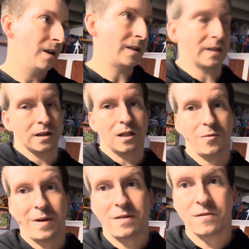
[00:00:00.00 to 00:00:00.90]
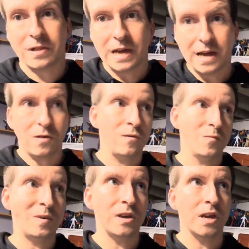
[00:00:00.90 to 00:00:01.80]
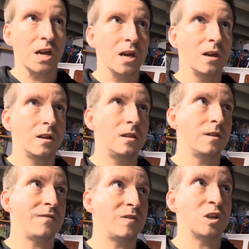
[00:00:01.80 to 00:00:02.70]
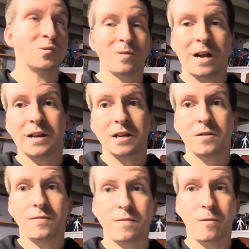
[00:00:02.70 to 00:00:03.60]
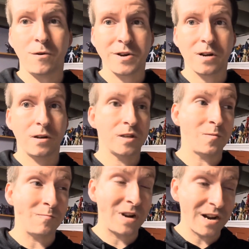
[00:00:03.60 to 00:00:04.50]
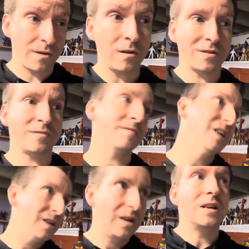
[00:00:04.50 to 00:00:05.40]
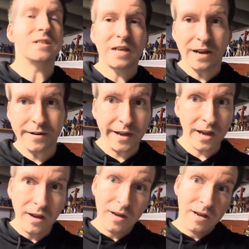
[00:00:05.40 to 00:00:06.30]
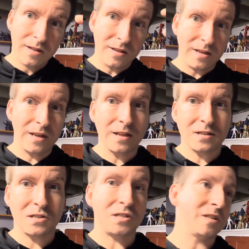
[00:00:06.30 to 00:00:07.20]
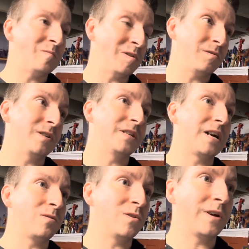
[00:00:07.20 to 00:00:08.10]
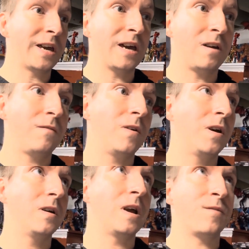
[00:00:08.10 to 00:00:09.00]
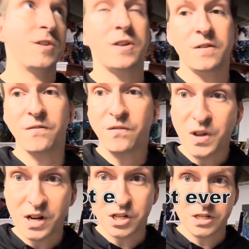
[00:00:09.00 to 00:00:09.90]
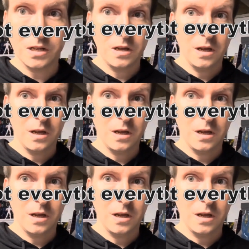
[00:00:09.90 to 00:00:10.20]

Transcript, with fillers: And then the clip after that will be the finished product for tomorrow or Saturday, the day that this is uploaded, I will have everything finished.